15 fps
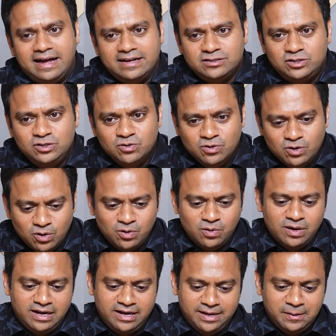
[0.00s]
as you know,
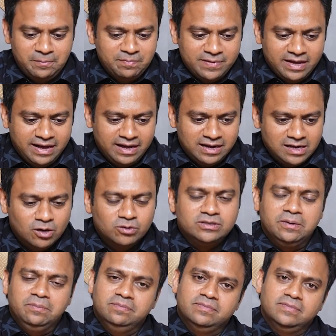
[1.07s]

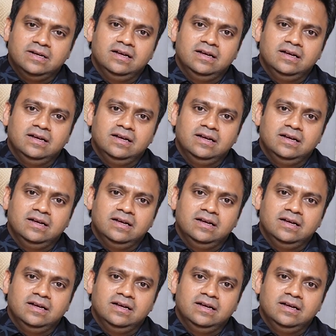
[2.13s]
Gautam,